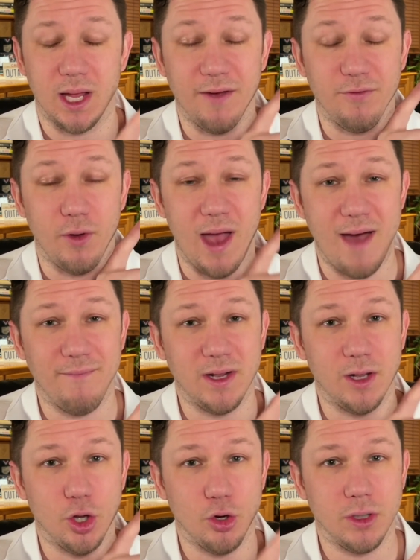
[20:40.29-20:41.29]
If you
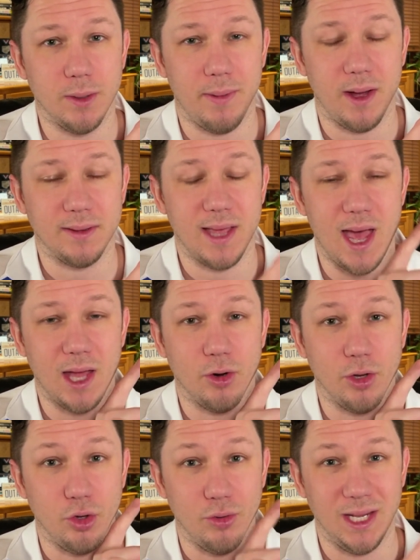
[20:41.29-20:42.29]
haven't learned about that or
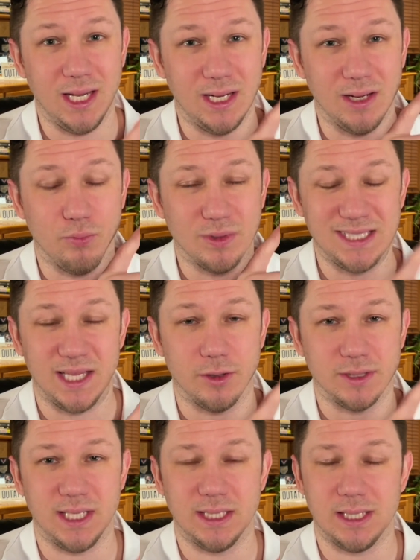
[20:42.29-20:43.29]
you need to see
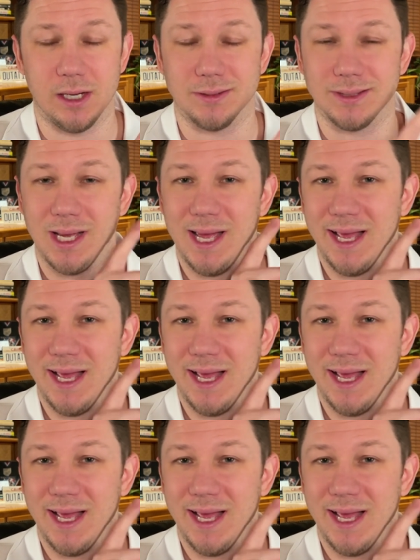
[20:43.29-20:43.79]
those details,